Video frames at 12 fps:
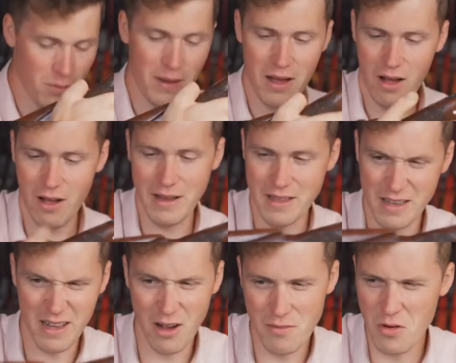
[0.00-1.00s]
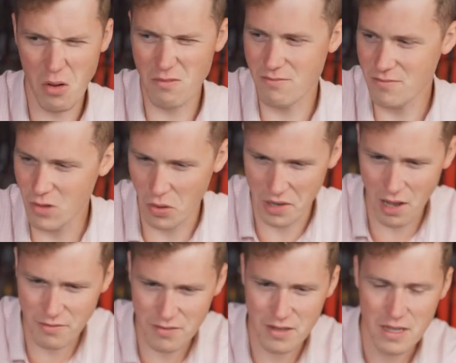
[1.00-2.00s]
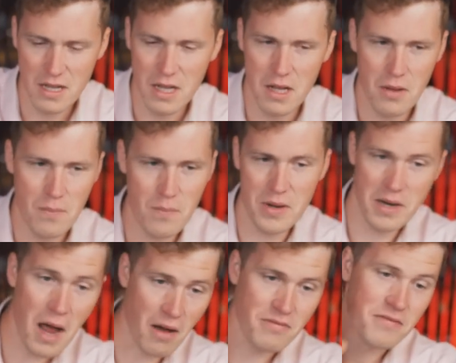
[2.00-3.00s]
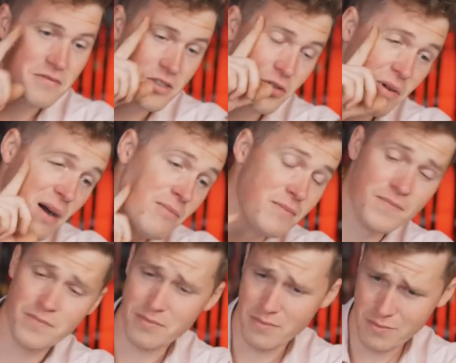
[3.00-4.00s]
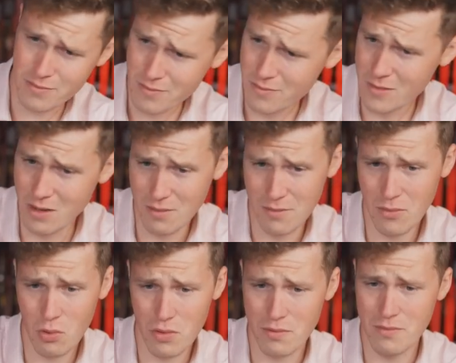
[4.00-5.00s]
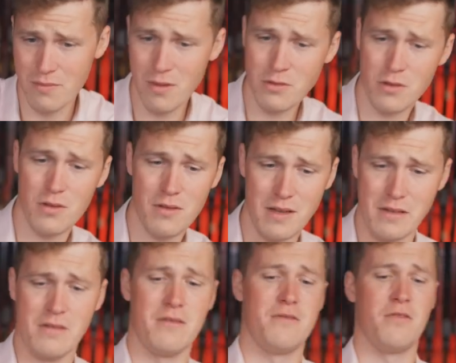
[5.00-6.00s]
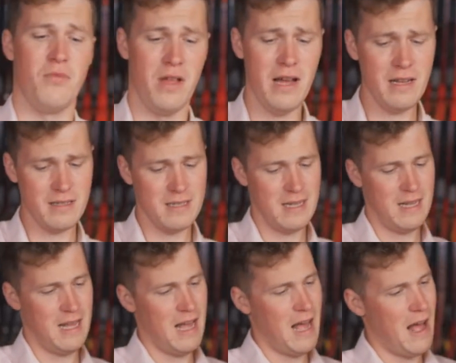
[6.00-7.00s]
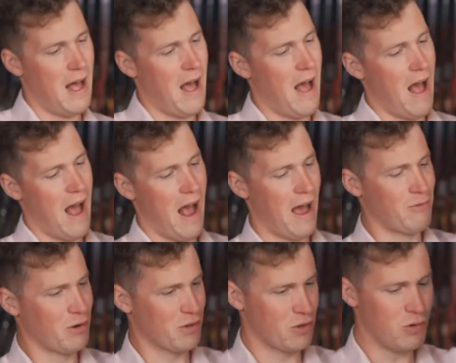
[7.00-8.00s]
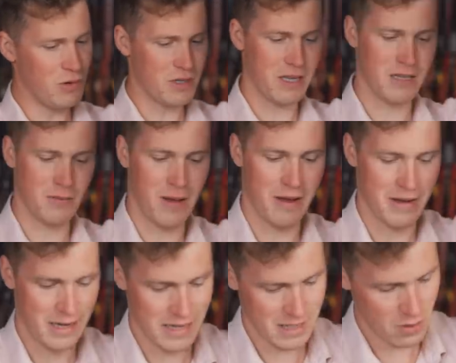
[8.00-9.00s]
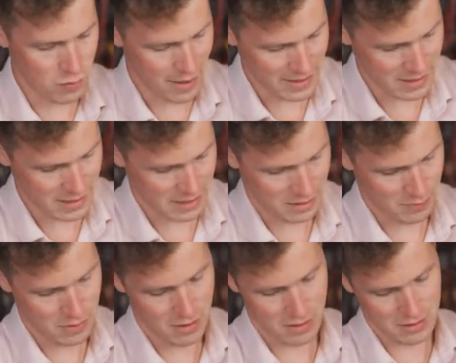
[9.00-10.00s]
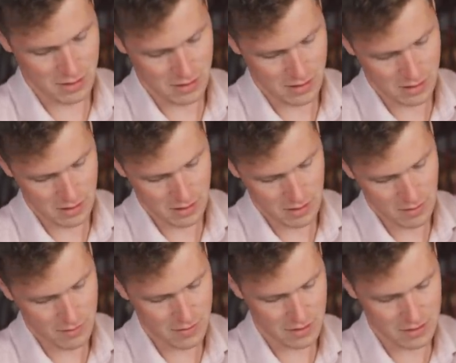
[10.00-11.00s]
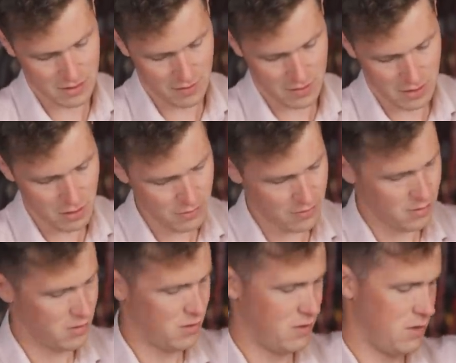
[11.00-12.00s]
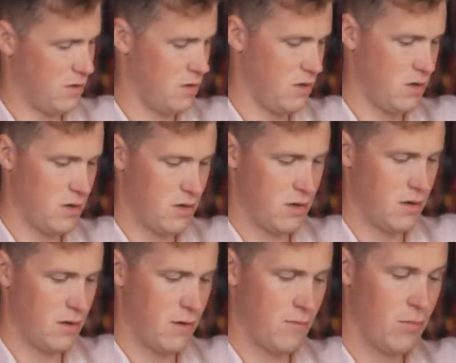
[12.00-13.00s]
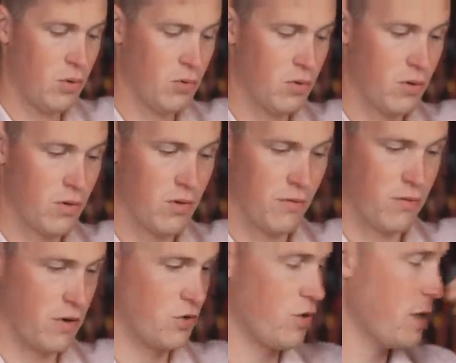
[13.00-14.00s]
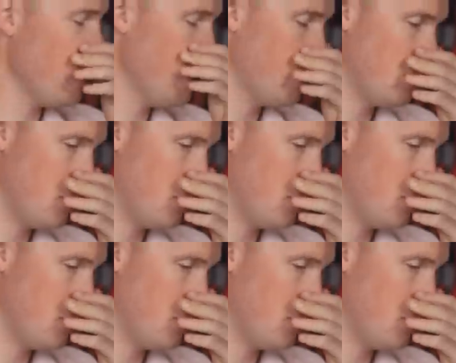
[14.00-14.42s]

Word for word: bit of height in the comb, not, not enough, but enough to um, more than most things from there. And one of the coolest things about it is the way to take it apart. Flick the safety off, pull the front trigger,